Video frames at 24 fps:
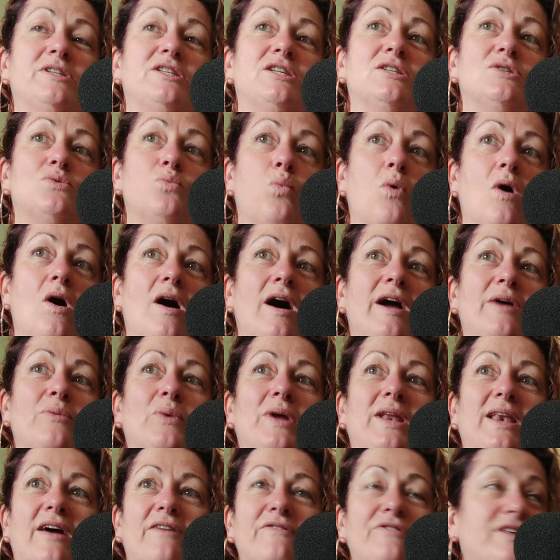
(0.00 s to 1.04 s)
which is why
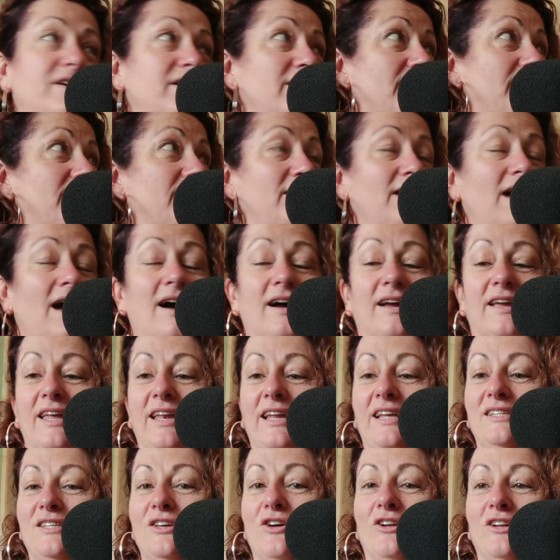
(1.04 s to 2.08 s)
we love the uh,
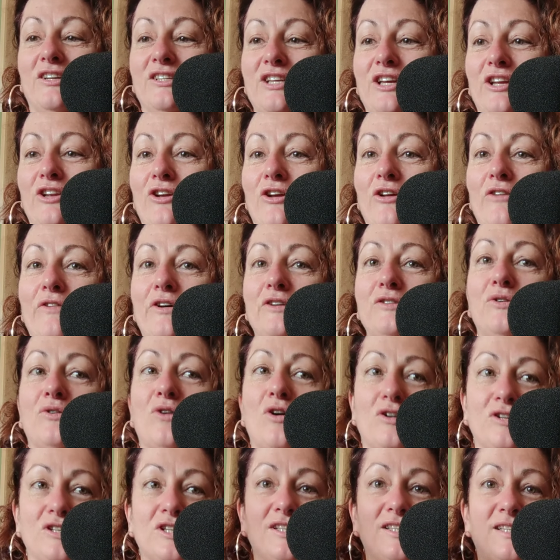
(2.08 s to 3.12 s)
kinesiology and universal
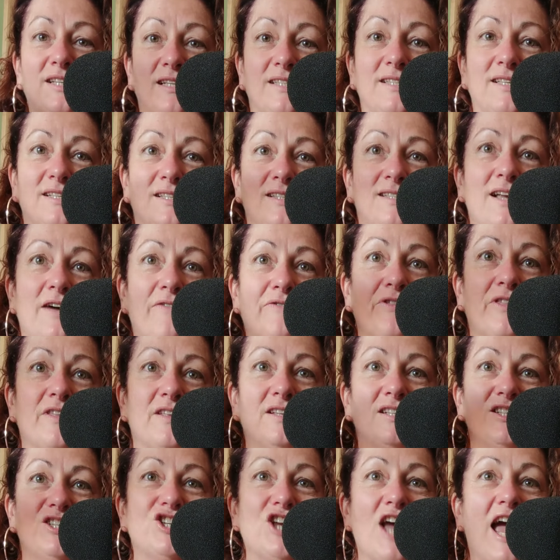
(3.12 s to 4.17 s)
consciousness as stuff
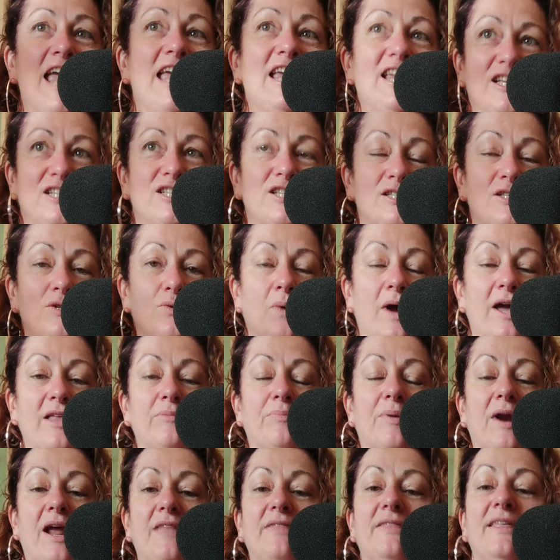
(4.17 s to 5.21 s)
that changes the way the
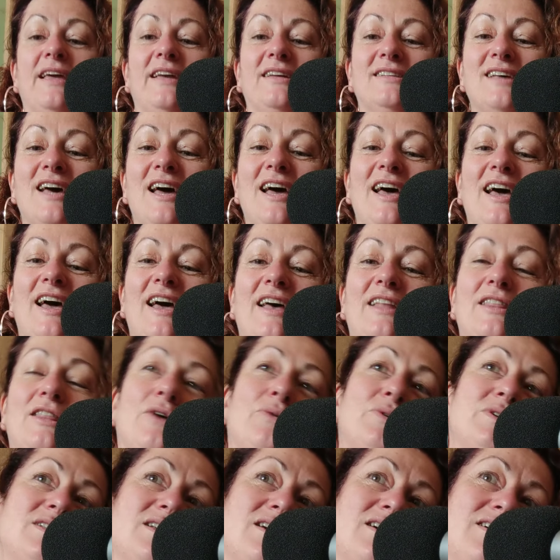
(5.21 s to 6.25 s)
brain thinks.
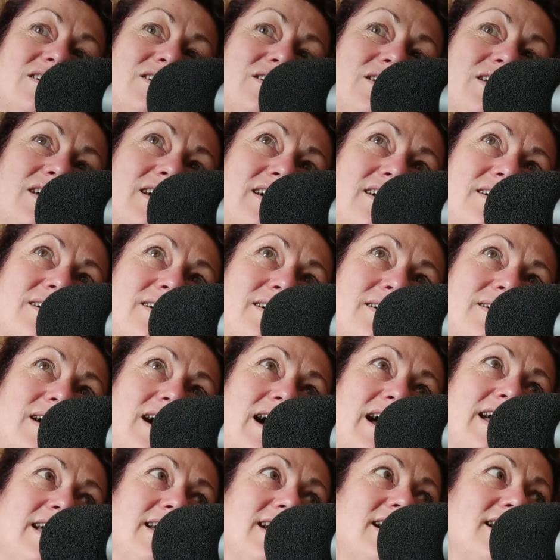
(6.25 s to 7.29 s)
There was a
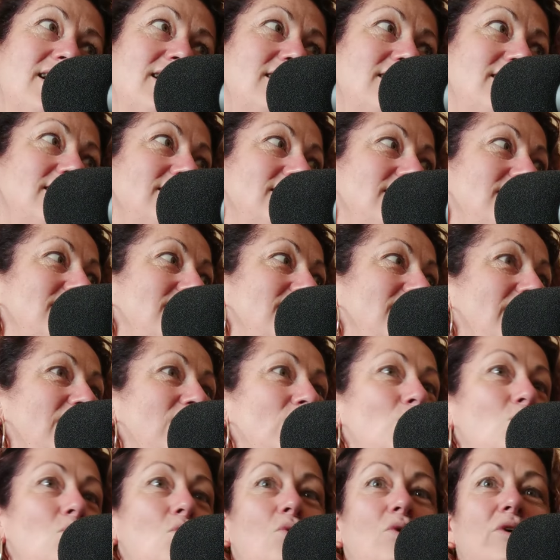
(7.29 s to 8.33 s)
a uh, an
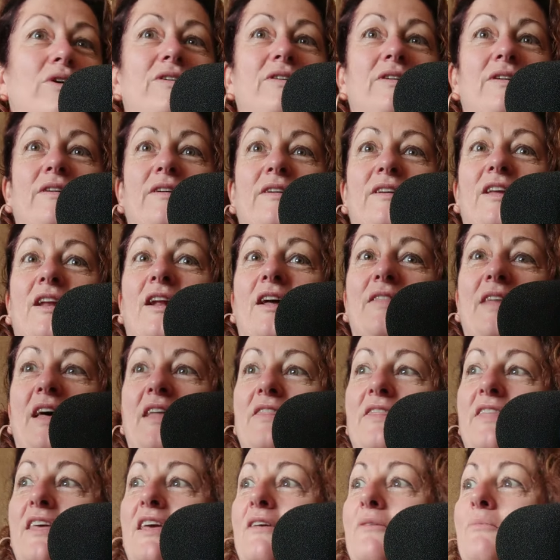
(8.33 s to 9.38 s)
award, you know,
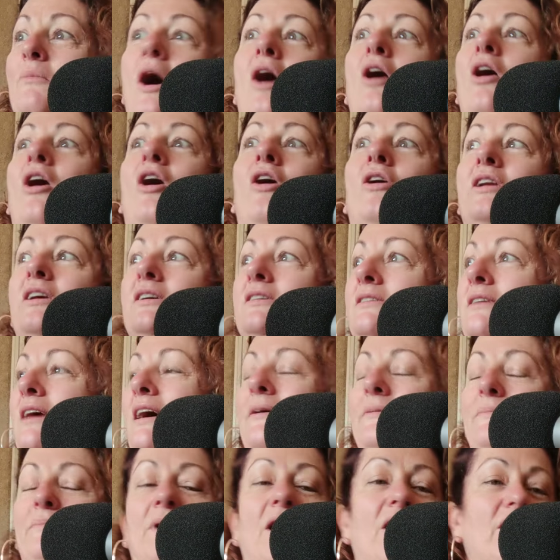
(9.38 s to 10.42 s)
that thing, uh, honours,
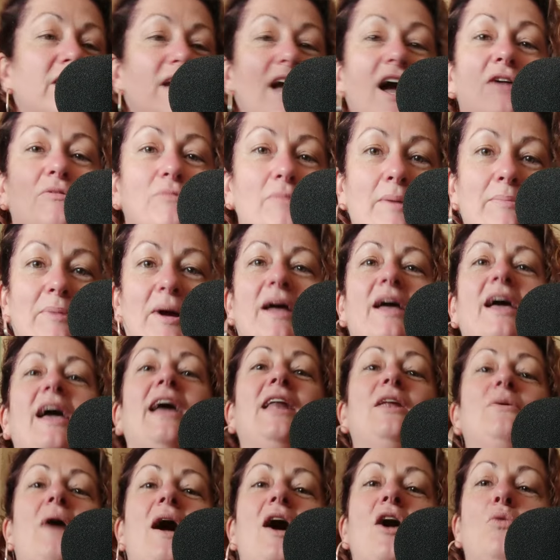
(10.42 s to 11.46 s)
uh, I can't remember. Doesn't
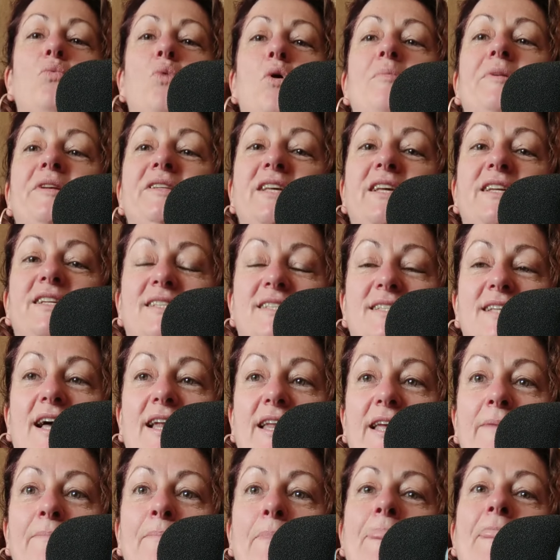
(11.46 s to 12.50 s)
anyway, a woman did a
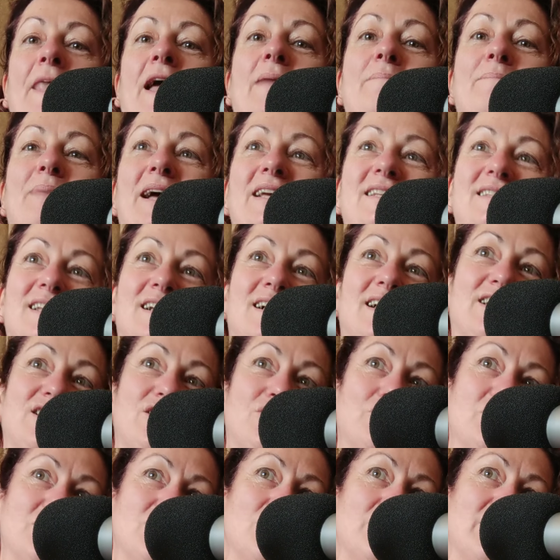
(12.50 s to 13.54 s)
study and basically
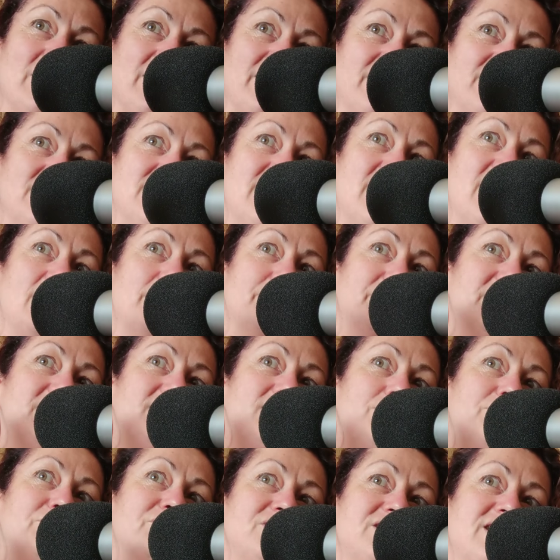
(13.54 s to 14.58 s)
she was looking at the telomeres,
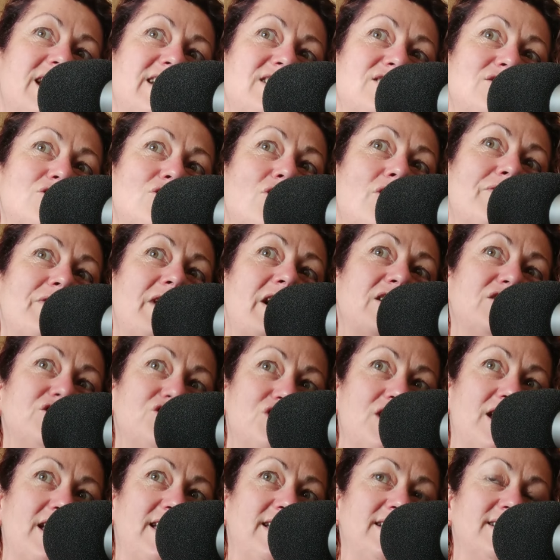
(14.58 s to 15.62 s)
the protection of our
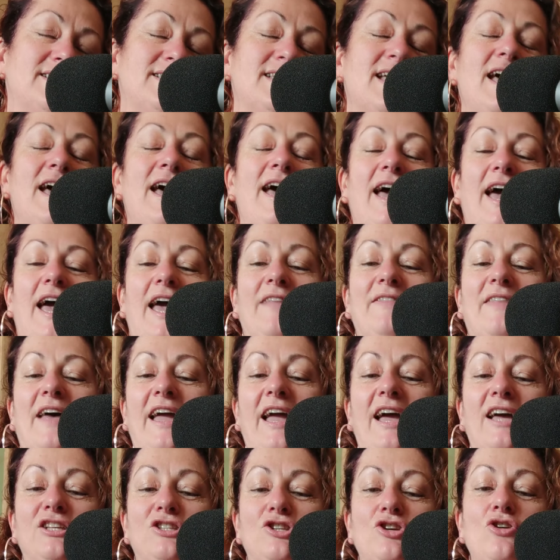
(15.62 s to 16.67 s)
genes. And they
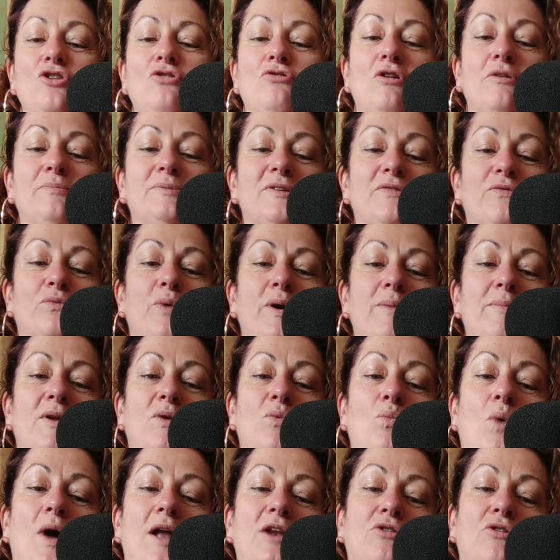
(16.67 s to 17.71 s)
had two groups of
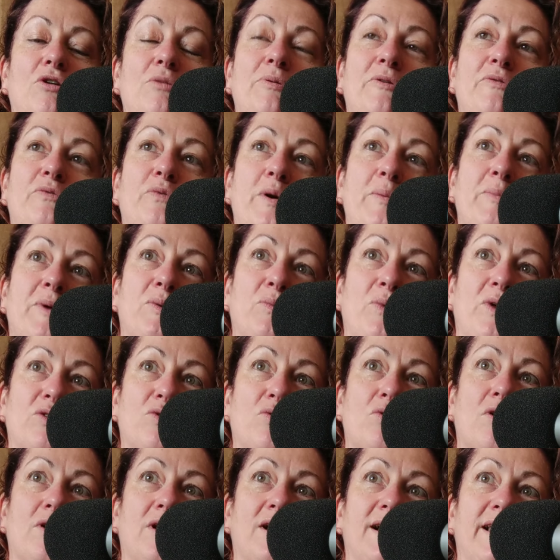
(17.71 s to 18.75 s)
women one group of women with
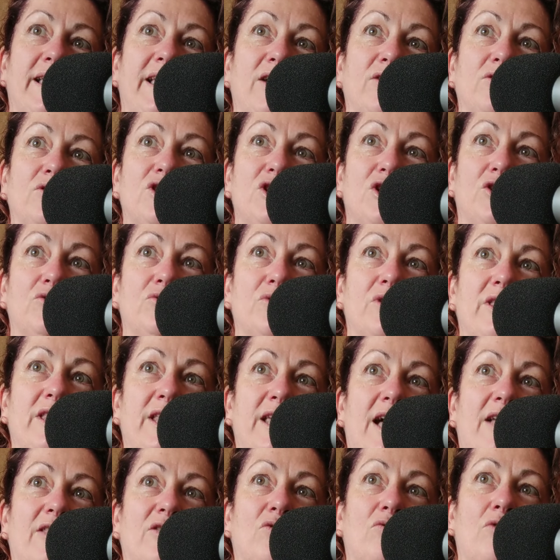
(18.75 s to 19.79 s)
chronically ill children,
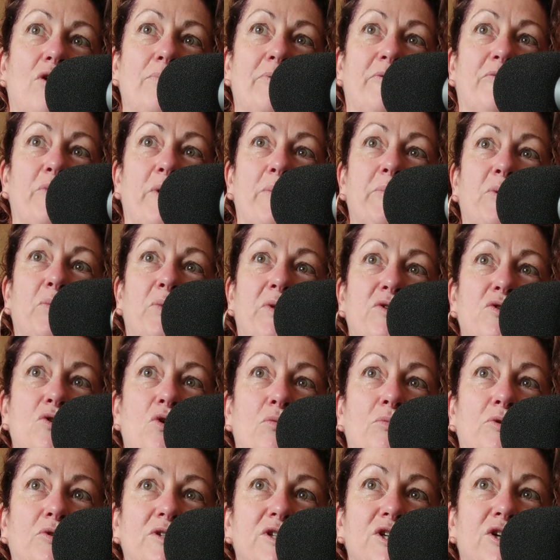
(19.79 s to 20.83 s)
the other group of women with
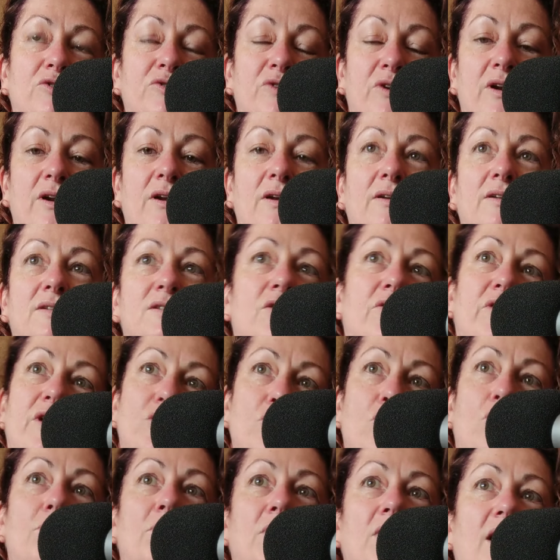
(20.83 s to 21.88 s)
normal children. Sorry,
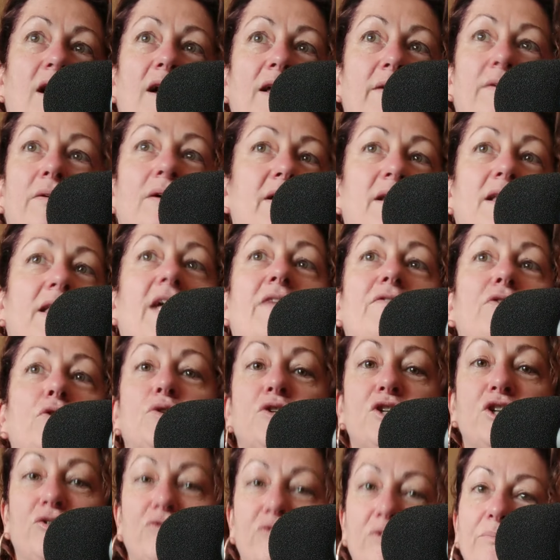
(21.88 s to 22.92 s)
normal, I uh, love all
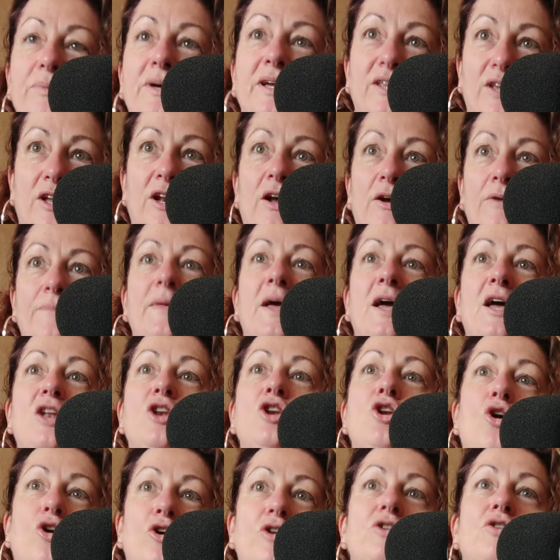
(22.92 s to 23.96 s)
children, but you know, yeah.
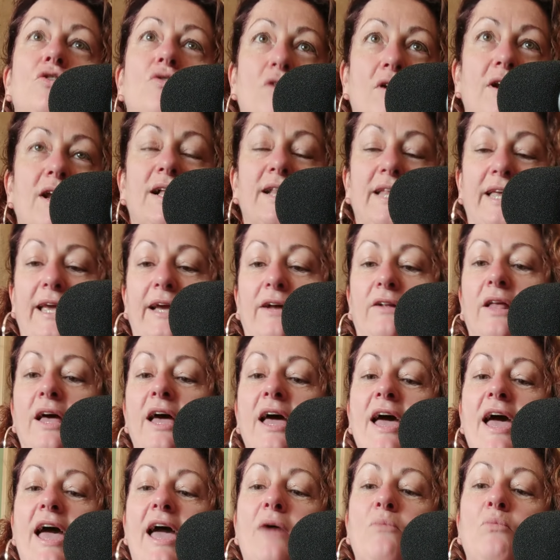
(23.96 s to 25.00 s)
not chronically ill.
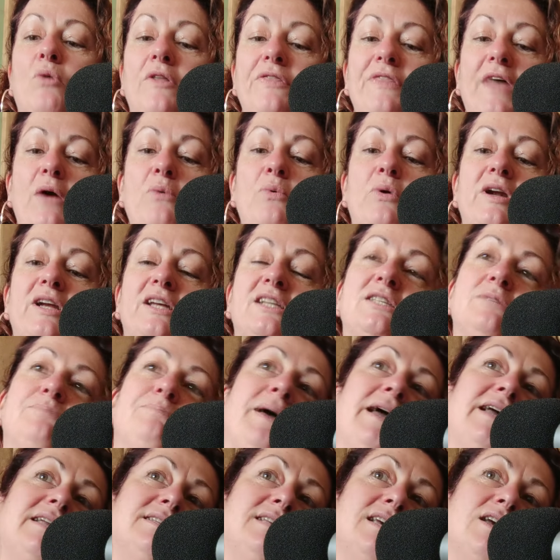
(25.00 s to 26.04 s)
And what they were
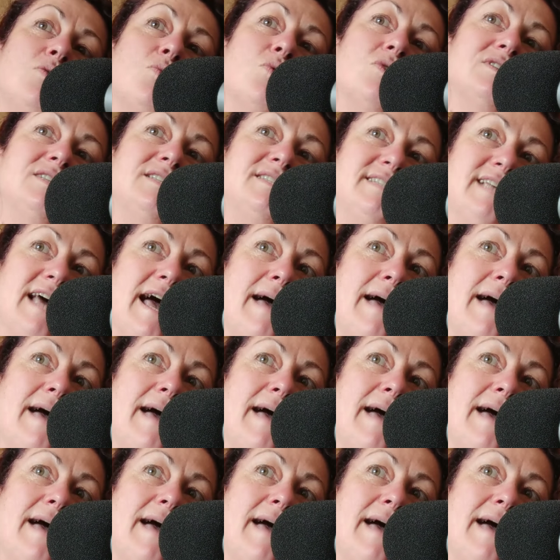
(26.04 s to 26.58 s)
expecting was